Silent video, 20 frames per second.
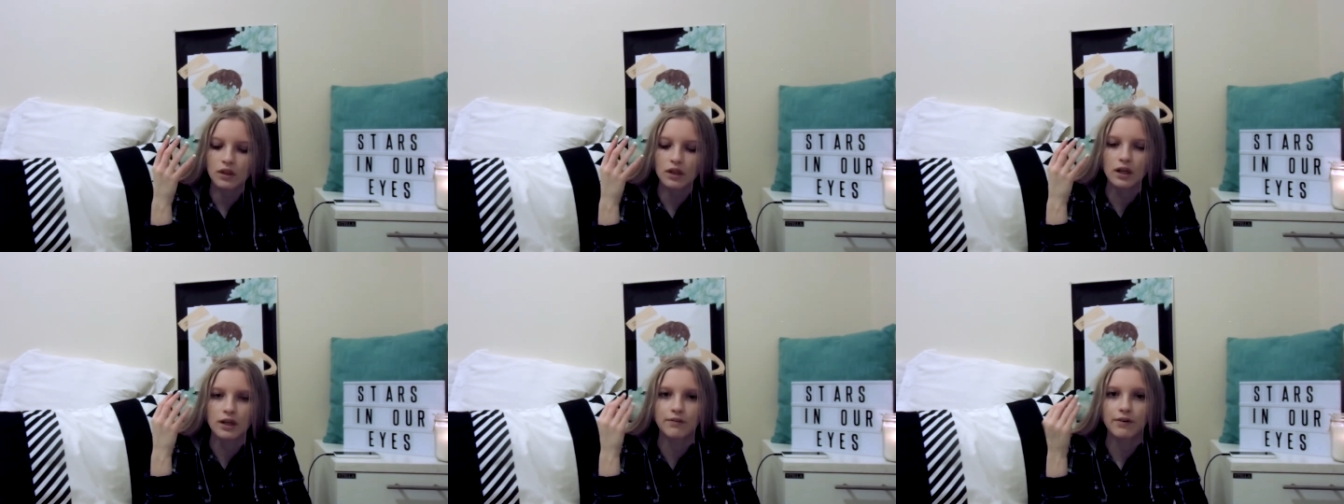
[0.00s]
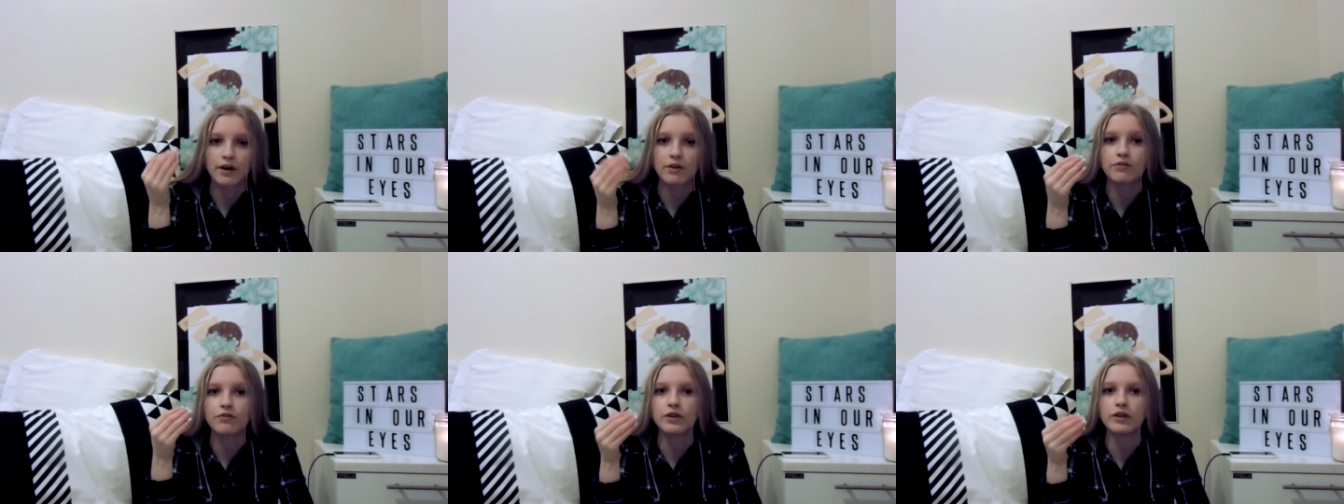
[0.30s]
If I
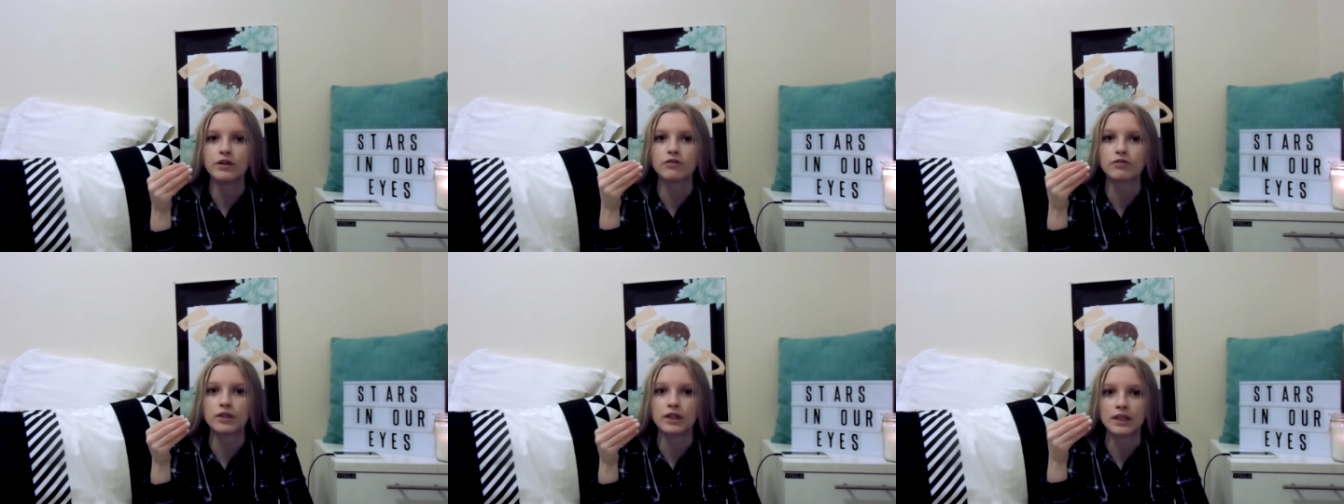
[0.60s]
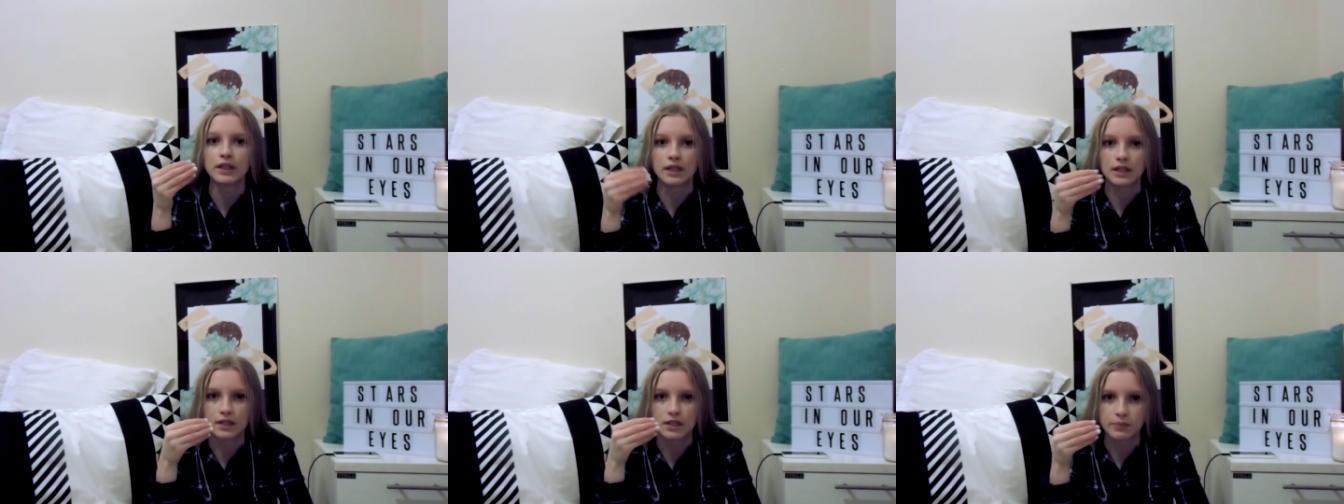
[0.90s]
feel really
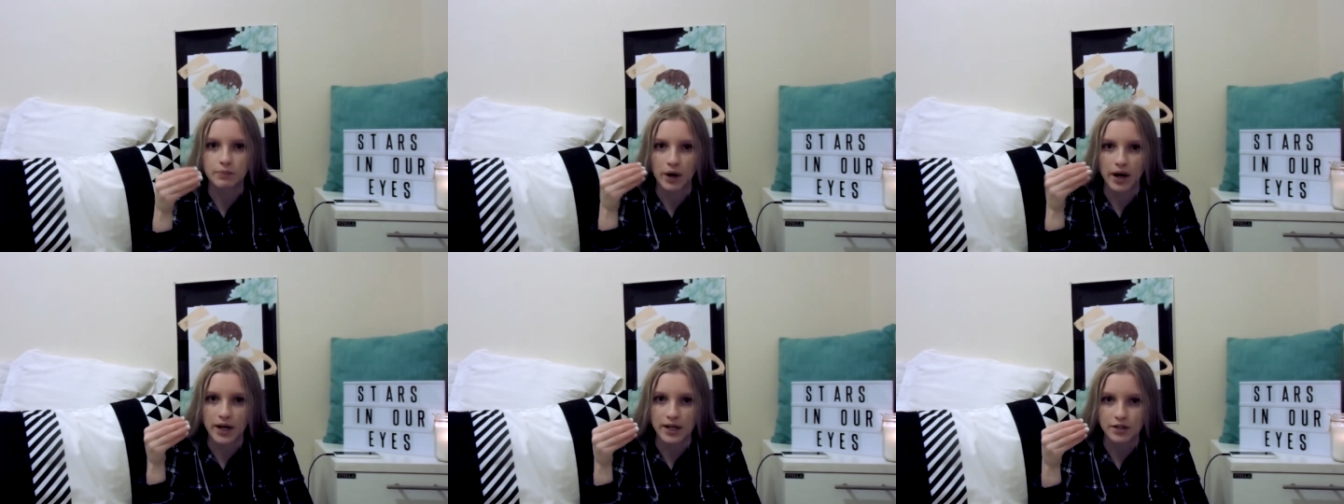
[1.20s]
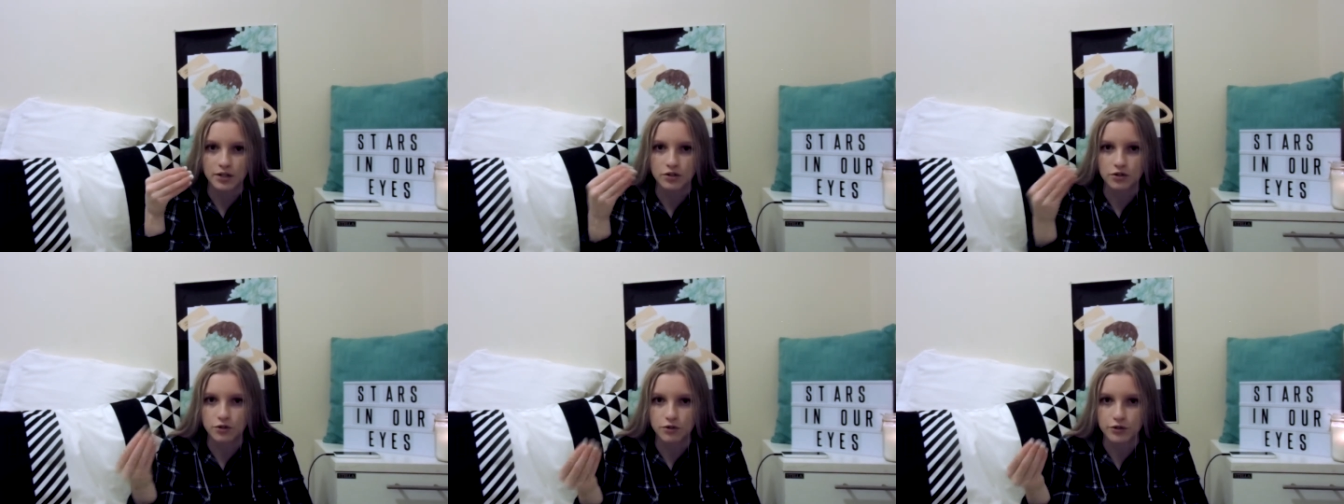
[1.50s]
inspired to
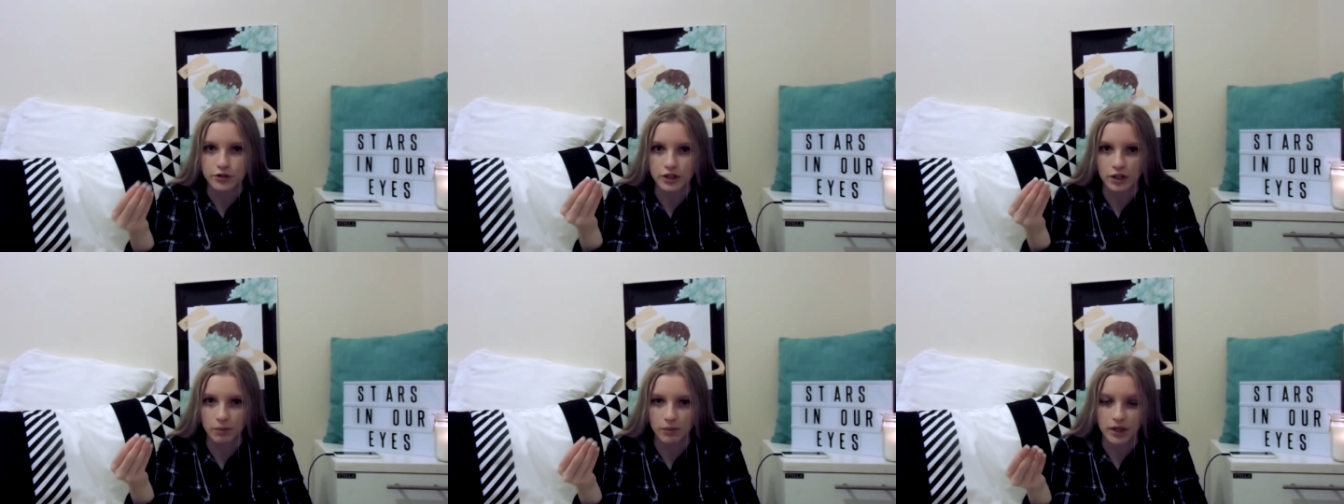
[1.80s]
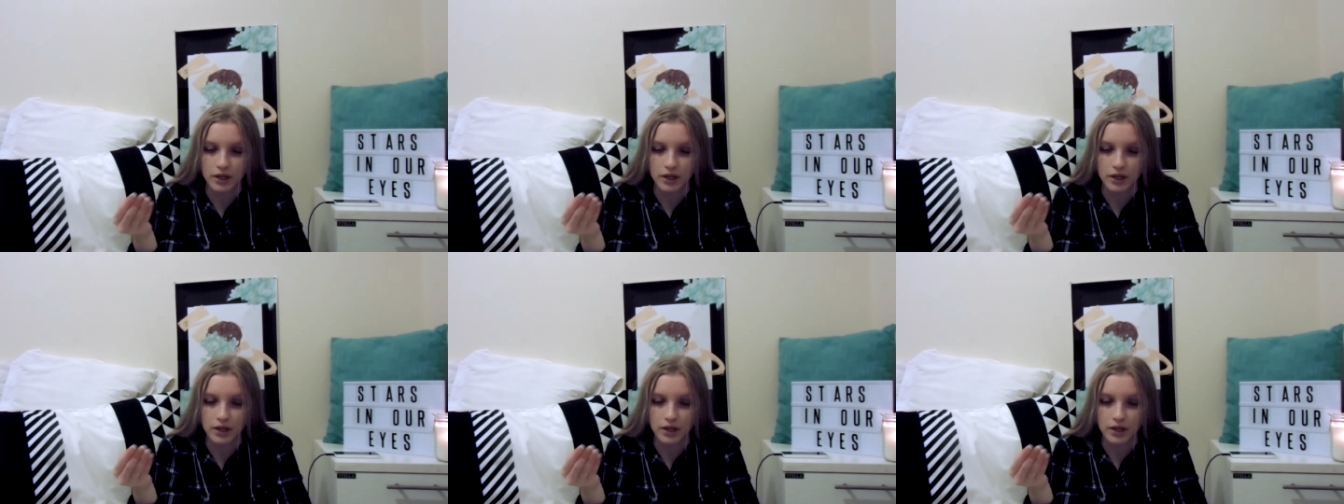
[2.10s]
do something,